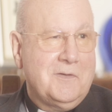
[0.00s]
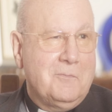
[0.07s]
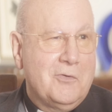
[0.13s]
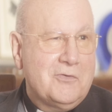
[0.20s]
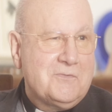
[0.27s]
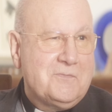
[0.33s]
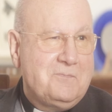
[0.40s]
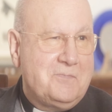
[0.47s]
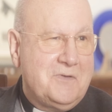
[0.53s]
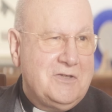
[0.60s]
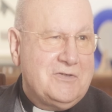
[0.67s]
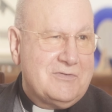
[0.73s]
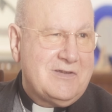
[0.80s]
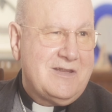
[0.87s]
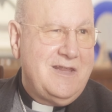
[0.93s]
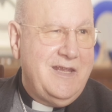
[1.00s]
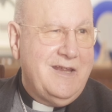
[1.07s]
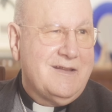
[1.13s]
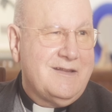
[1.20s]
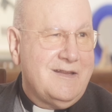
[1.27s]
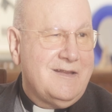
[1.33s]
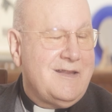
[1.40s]
the most precious
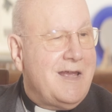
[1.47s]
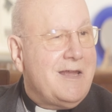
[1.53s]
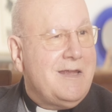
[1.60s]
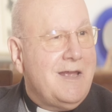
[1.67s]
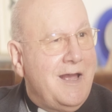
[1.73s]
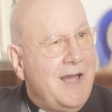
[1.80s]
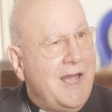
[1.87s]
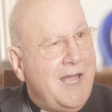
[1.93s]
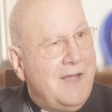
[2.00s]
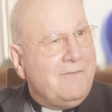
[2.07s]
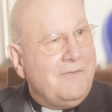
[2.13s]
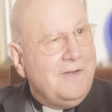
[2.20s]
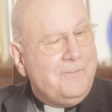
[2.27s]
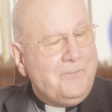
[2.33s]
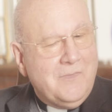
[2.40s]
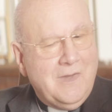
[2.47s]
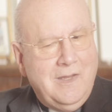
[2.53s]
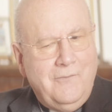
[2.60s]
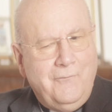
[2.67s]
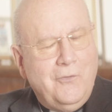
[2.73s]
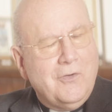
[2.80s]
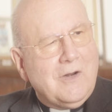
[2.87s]
thing that I have
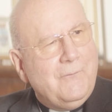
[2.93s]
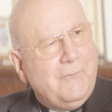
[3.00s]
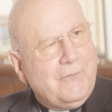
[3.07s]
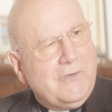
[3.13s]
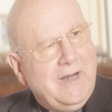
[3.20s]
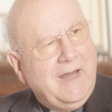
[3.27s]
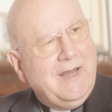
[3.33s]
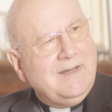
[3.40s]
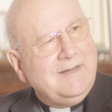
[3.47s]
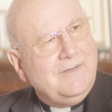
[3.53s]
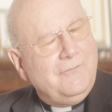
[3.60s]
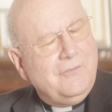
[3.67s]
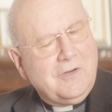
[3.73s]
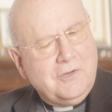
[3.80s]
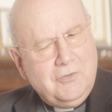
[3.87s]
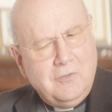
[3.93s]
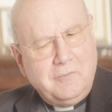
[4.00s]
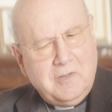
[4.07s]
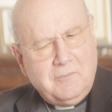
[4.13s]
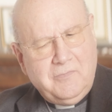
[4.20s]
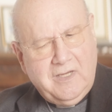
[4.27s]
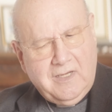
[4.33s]
for a friend, for a
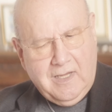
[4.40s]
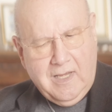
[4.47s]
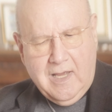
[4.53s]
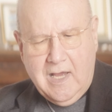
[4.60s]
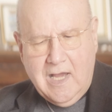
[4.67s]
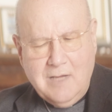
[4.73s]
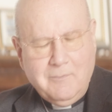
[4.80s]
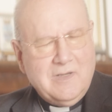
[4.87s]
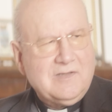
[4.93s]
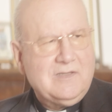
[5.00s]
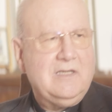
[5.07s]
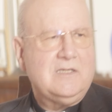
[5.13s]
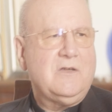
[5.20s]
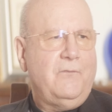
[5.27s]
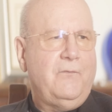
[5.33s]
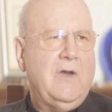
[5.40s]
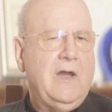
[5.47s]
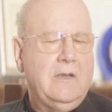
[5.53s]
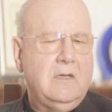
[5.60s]
human being, I must testify